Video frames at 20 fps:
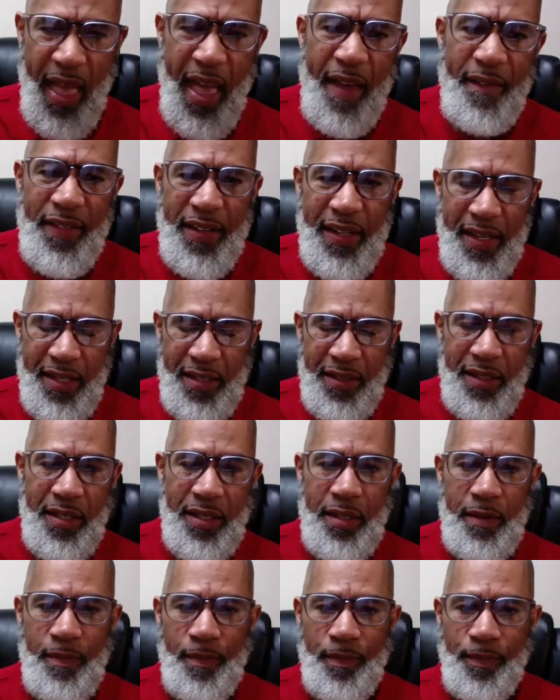
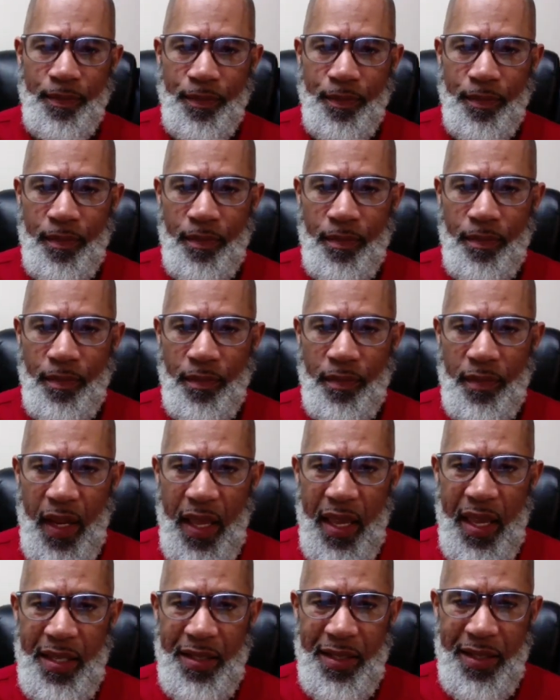Evidence
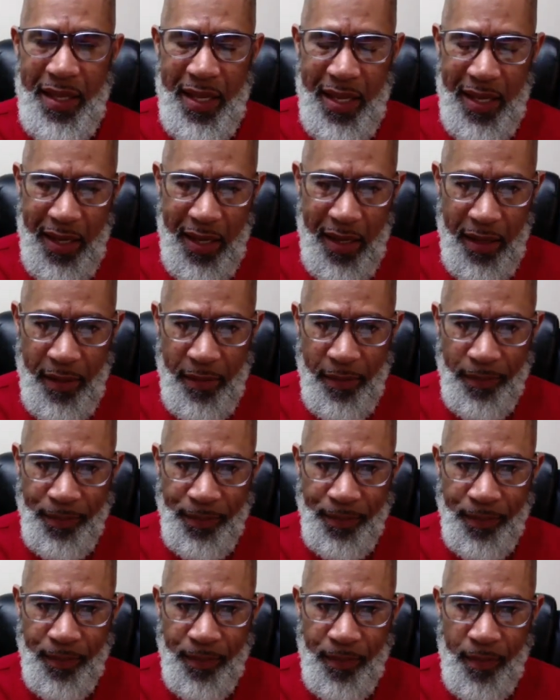is needed
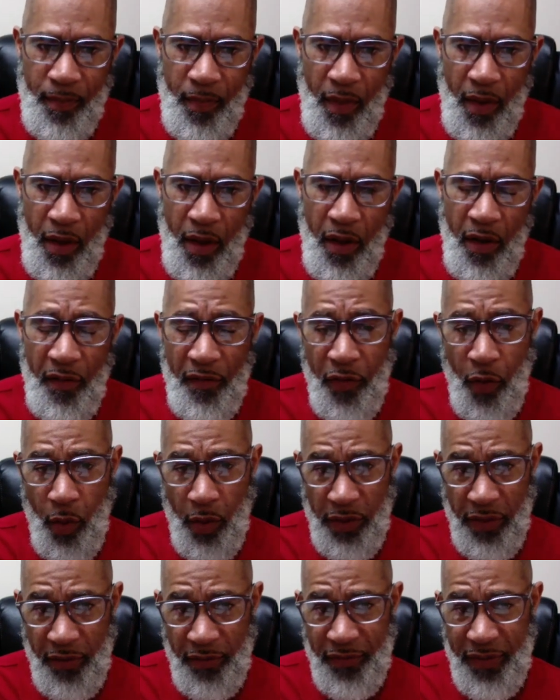
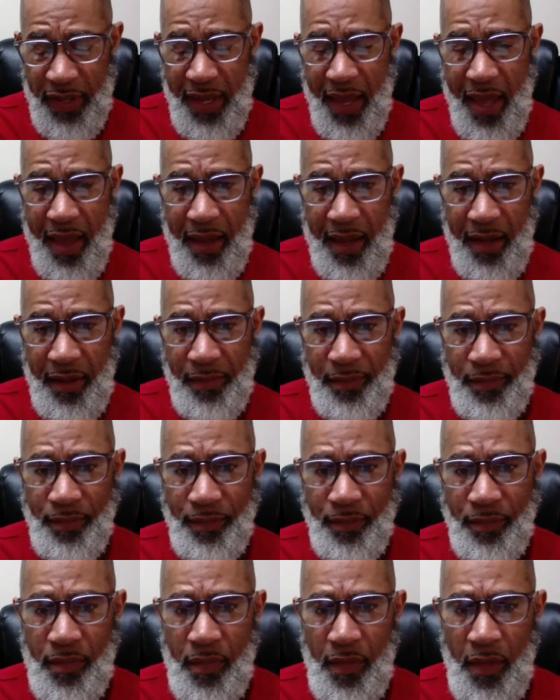for the VA
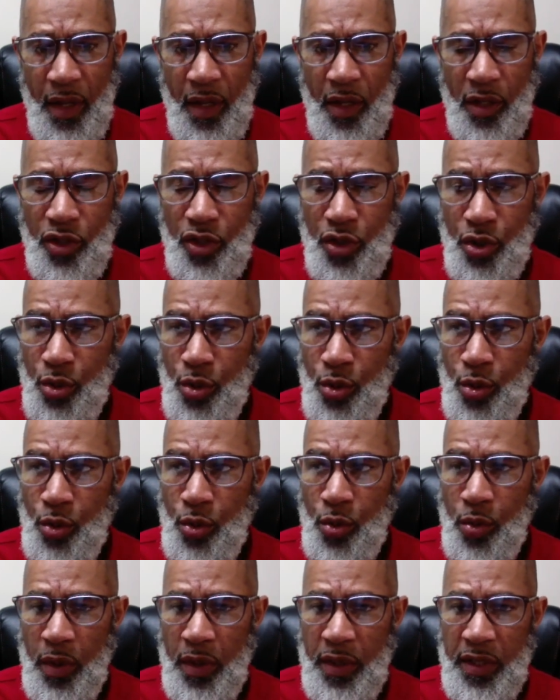
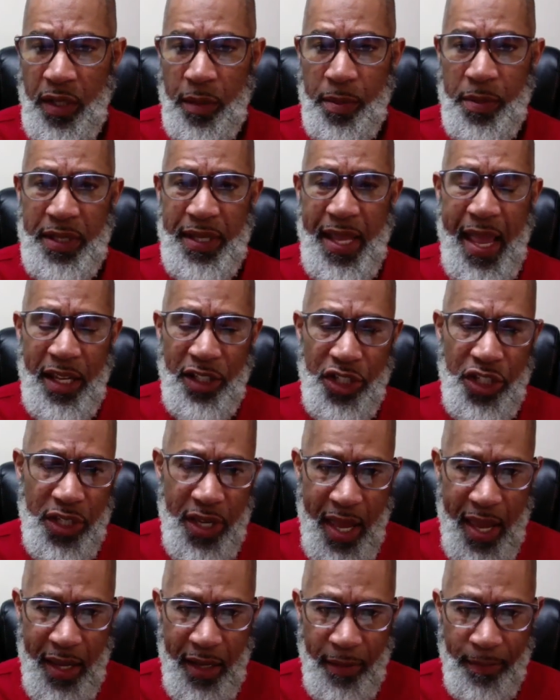to
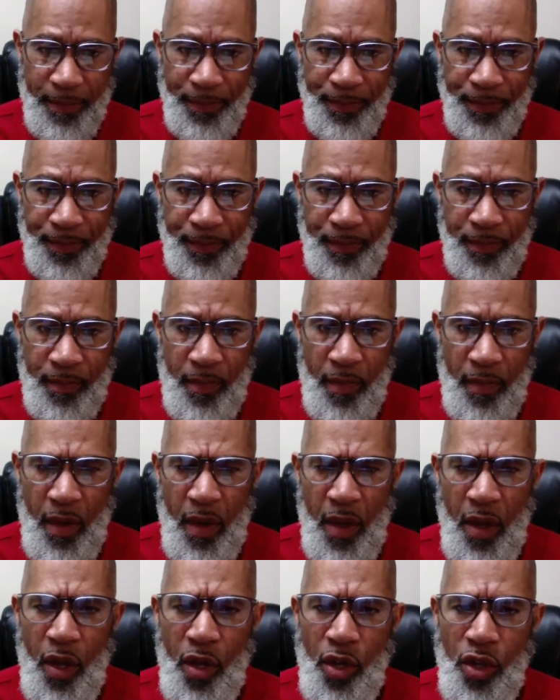substantiate
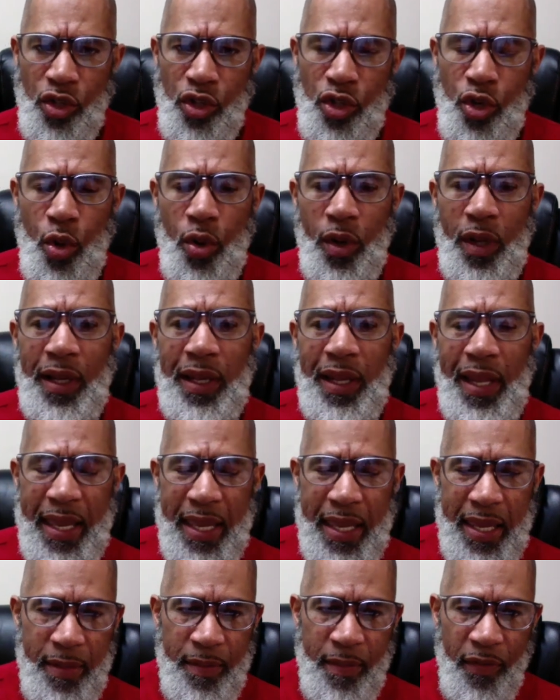your
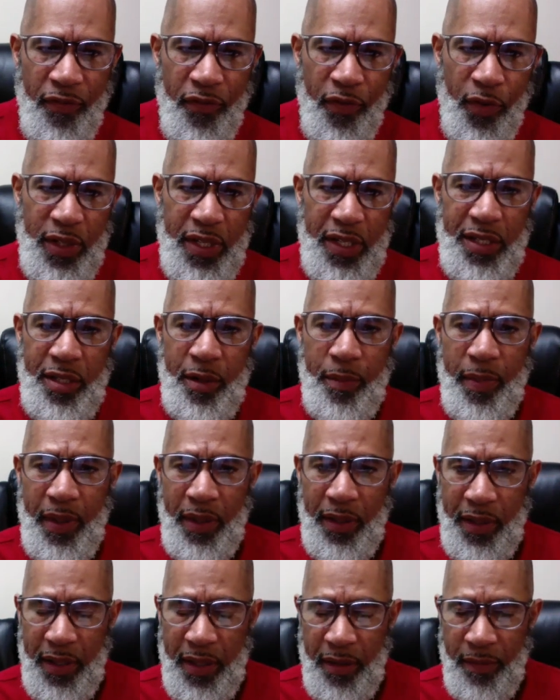claim for
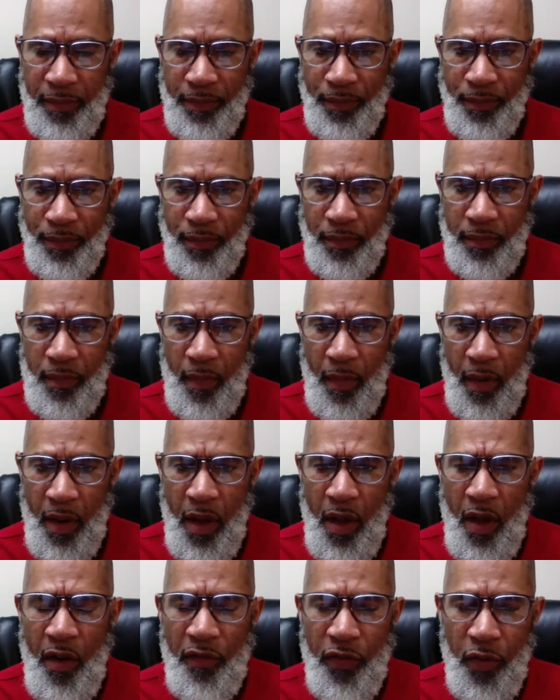disability.
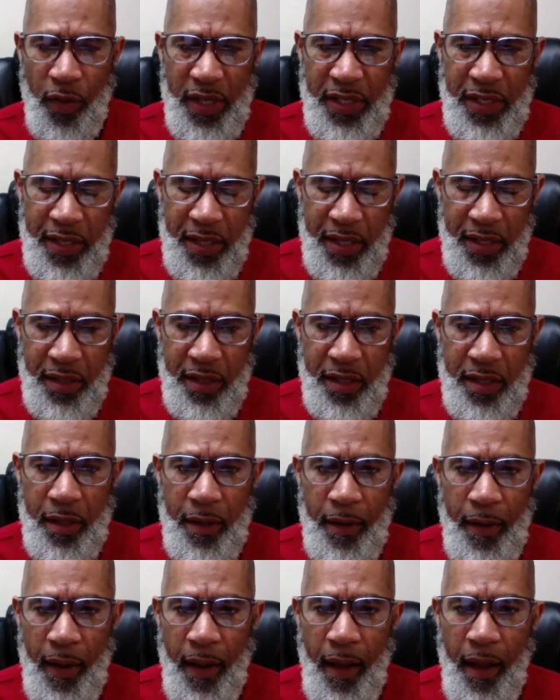For
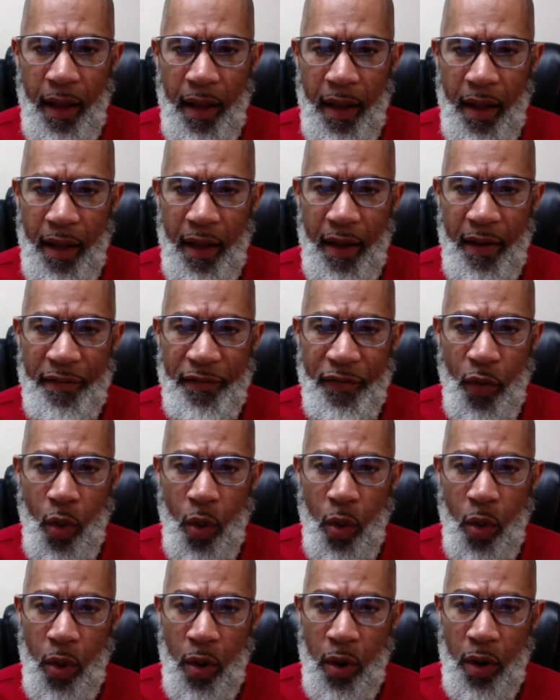instance,
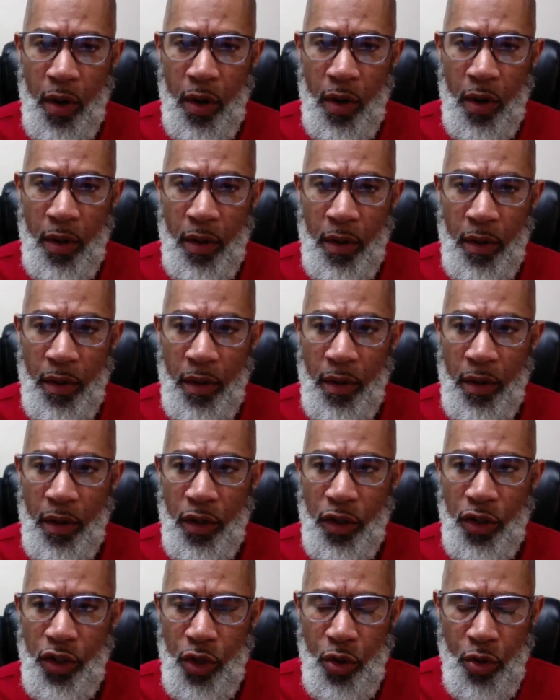for
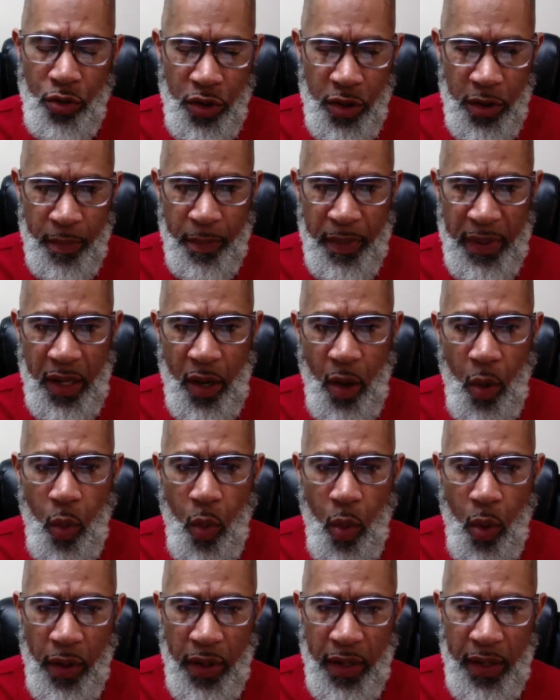you to be
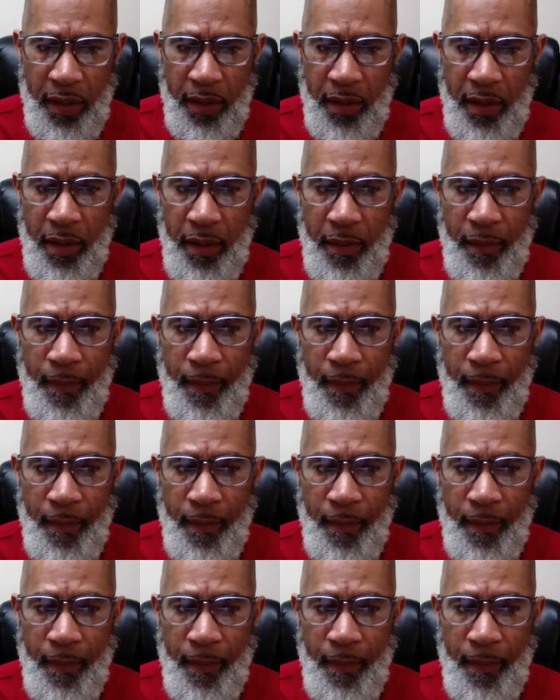awarded